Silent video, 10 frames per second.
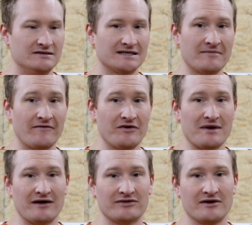Some of
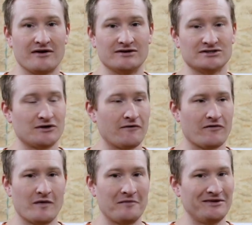you out there are just
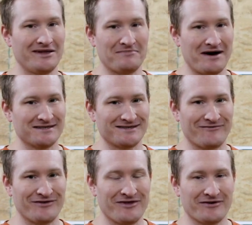overwhelmingly
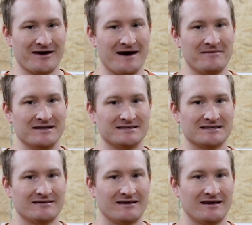positive with your
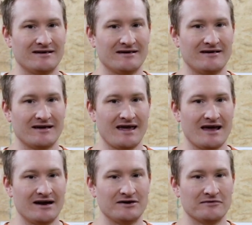comments, and uh,
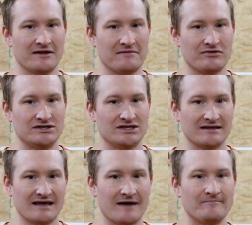again, I do really
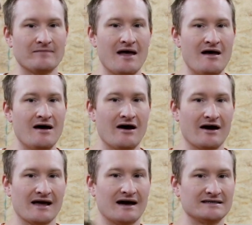appreciate that. All
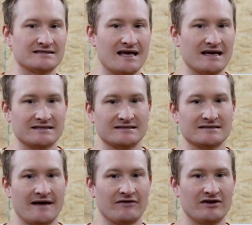right, guys,
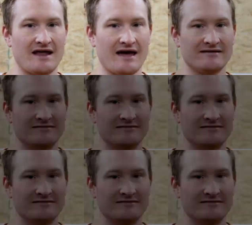thanks. Have a good day.